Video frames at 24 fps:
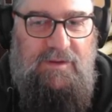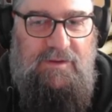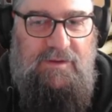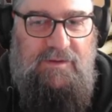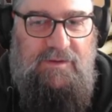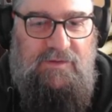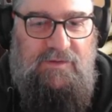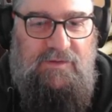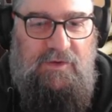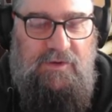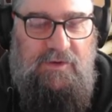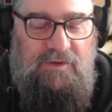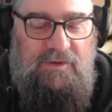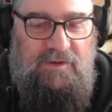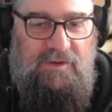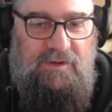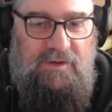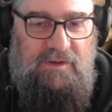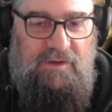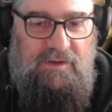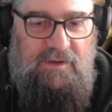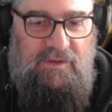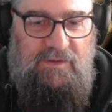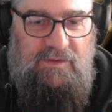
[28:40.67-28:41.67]
So
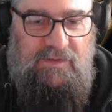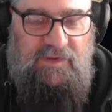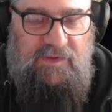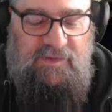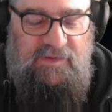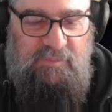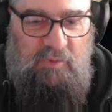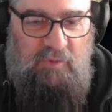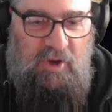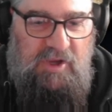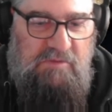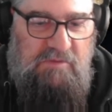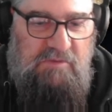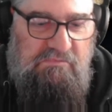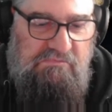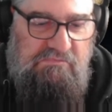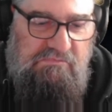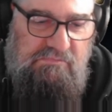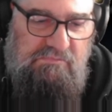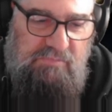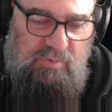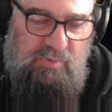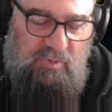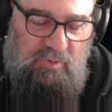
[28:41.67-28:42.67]
this brake,
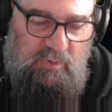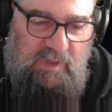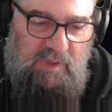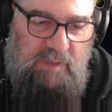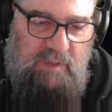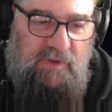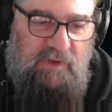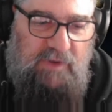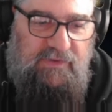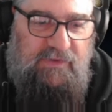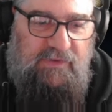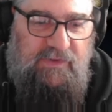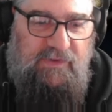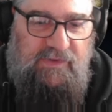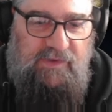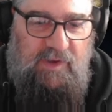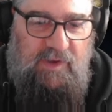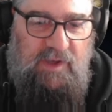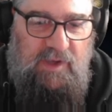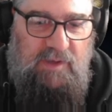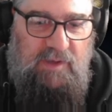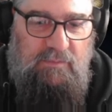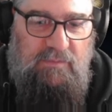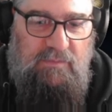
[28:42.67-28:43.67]
pretty much the
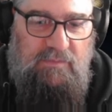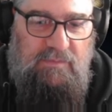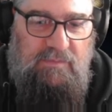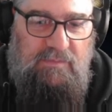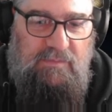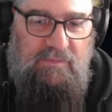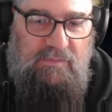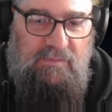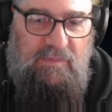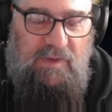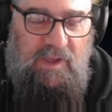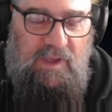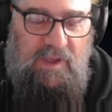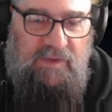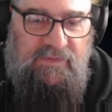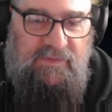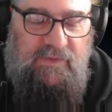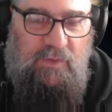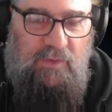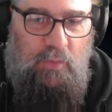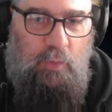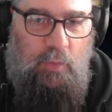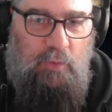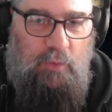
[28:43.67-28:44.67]
same as
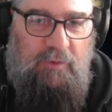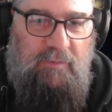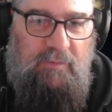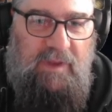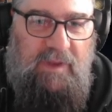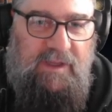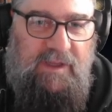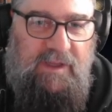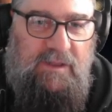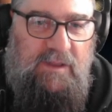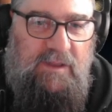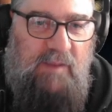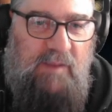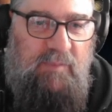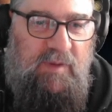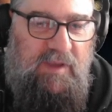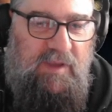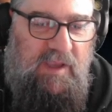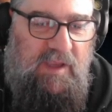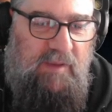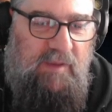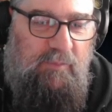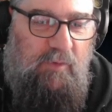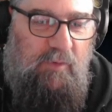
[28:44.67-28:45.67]
the automatic
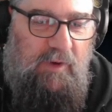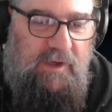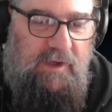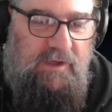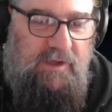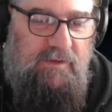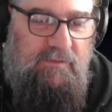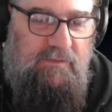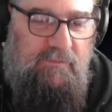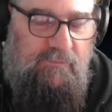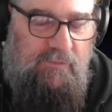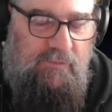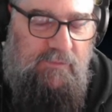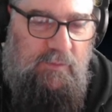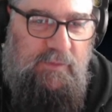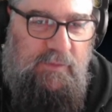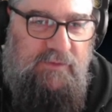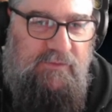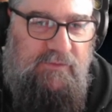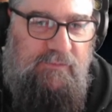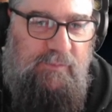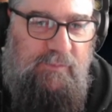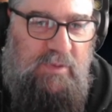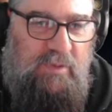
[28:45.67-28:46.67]
lapping air brake from a
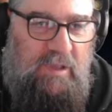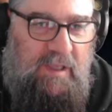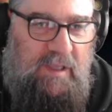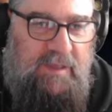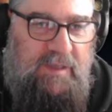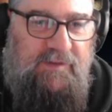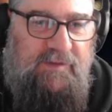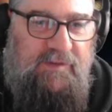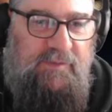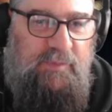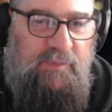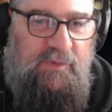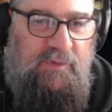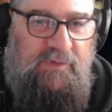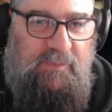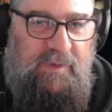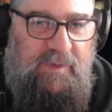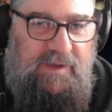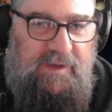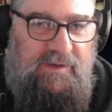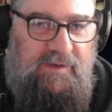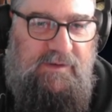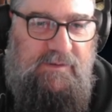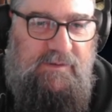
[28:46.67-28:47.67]
player's
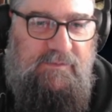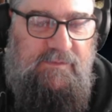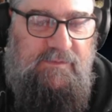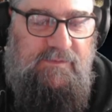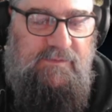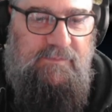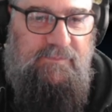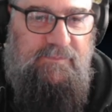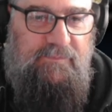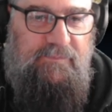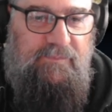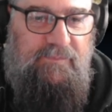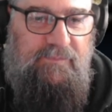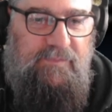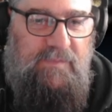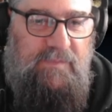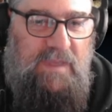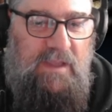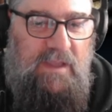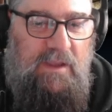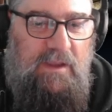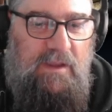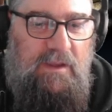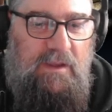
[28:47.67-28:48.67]
perspective.
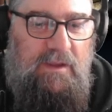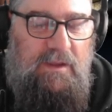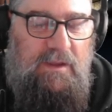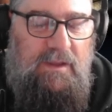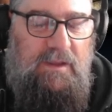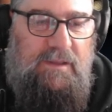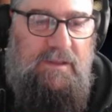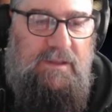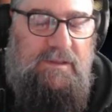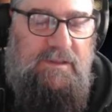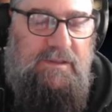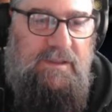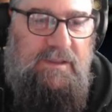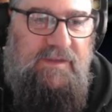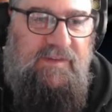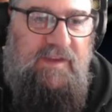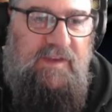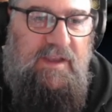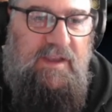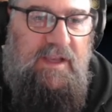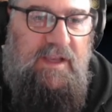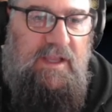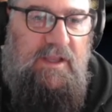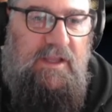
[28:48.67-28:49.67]
Let's
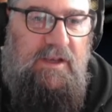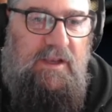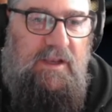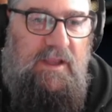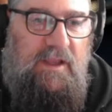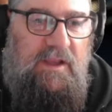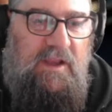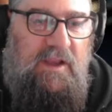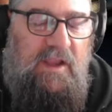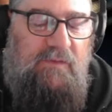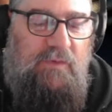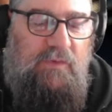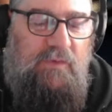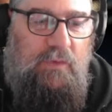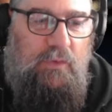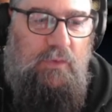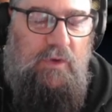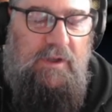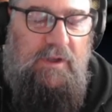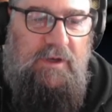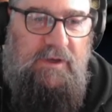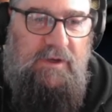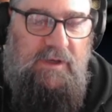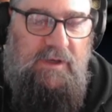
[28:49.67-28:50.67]
get out and have a
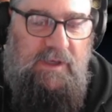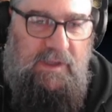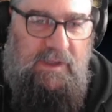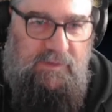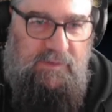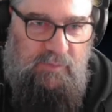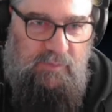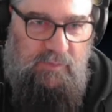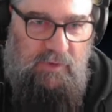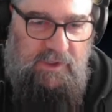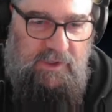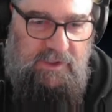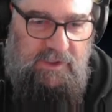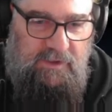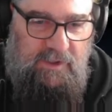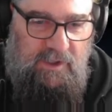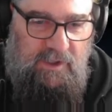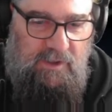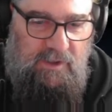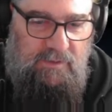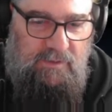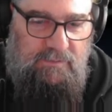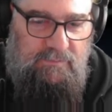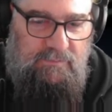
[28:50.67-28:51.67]
look at another brake
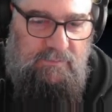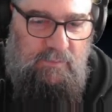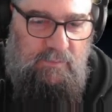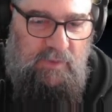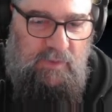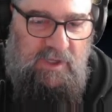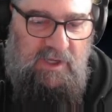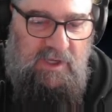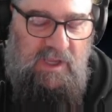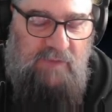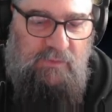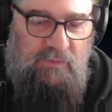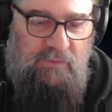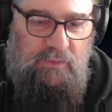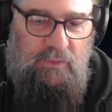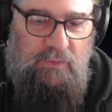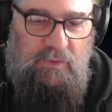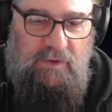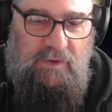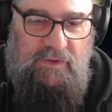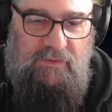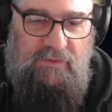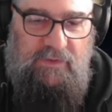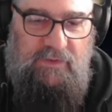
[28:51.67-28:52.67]
now. We're going to have a
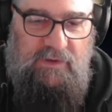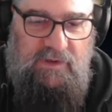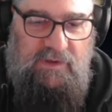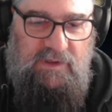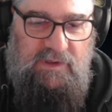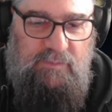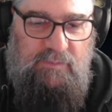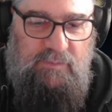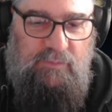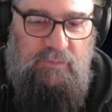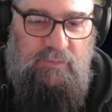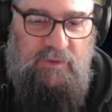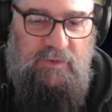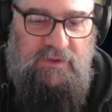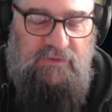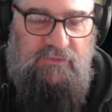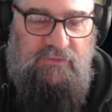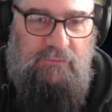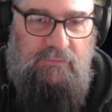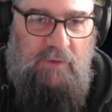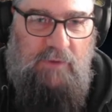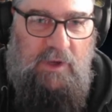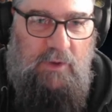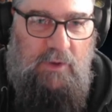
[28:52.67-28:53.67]
look at the
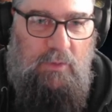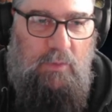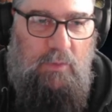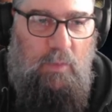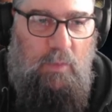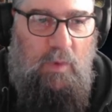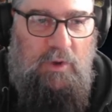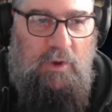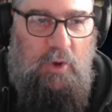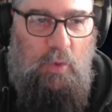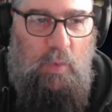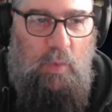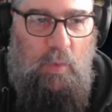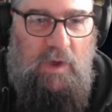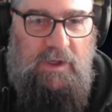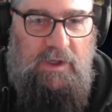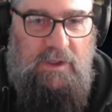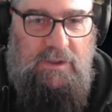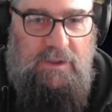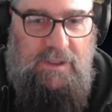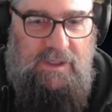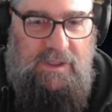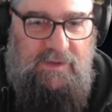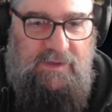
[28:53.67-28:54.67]
British Rail 101
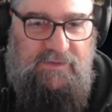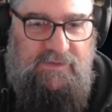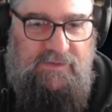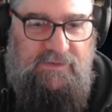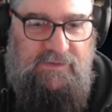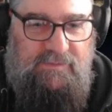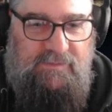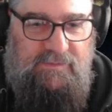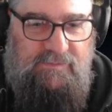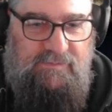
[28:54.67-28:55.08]
class.